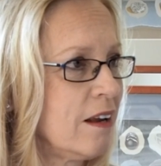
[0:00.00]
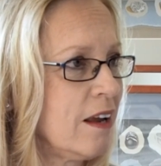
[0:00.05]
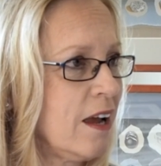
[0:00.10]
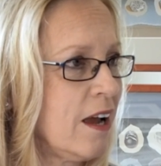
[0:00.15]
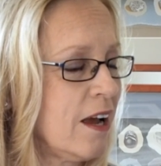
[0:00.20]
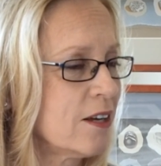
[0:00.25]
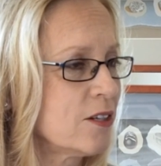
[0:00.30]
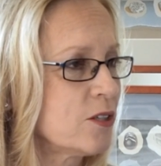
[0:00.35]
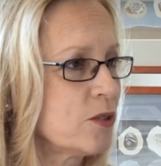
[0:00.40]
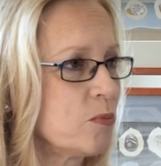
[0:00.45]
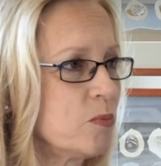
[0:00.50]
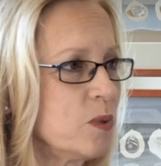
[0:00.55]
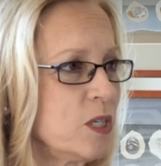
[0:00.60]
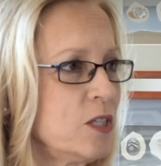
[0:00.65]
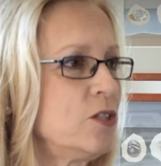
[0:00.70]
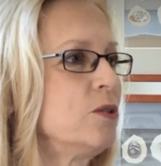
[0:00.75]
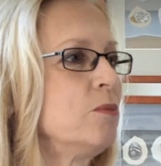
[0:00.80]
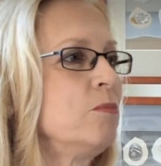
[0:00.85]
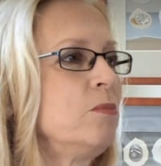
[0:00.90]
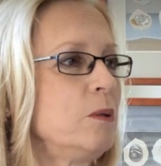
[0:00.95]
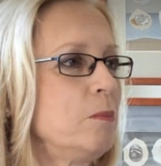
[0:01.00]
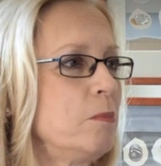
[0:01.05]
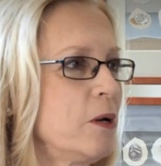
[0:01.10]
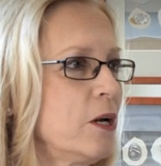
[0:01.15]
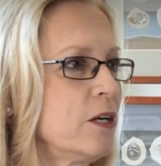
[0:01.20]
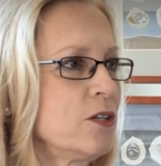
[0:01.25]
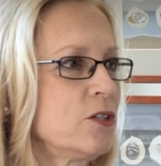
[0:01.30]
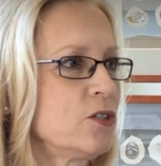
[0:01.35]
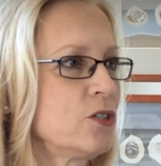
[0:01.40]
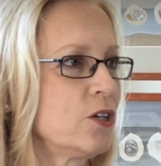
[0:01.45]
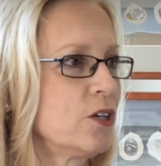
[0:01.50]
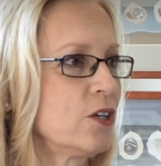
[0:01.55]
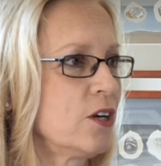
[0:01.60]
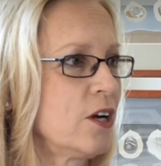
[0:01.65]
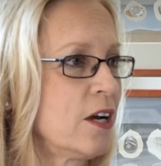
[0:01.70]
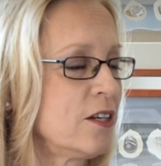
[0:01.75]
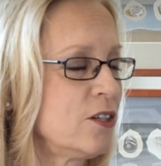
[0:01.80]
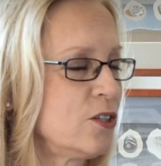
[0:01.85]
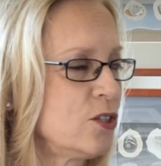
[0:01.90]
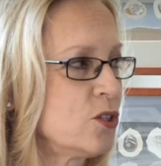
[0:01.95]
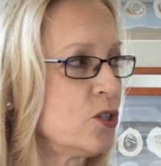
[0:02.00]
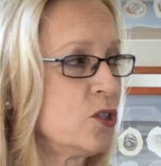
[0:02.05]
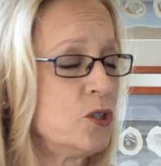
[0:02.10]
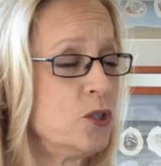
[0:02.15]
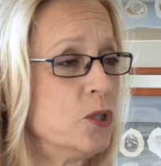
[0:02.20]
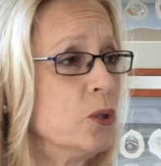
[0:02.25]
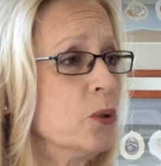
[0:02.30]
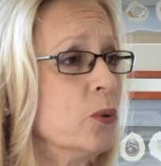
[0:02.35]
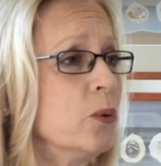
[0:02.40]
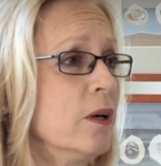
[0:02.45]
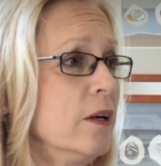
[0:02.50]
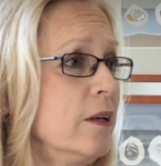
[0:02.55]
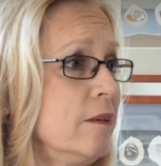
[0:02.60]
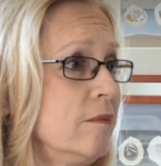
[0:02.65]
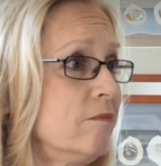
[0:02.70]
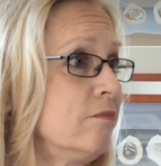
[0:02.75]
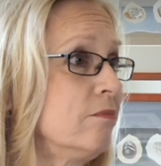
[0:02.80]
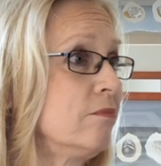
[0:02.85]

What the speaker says: ask me to be patient. I just do it.